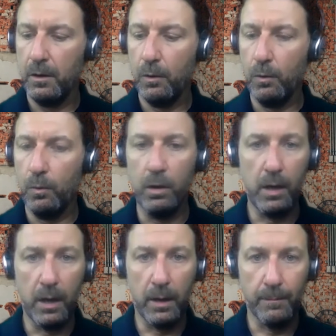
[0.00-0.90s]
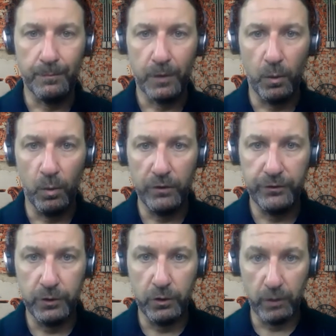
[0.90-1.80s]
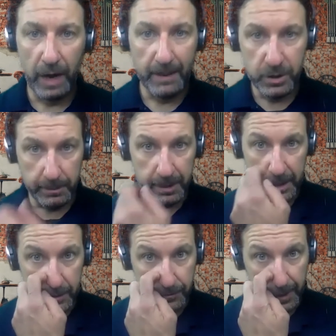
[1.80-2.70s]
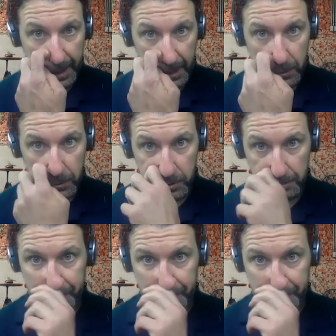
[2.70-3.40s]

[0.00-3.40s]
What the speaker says: we'll grab some of these videos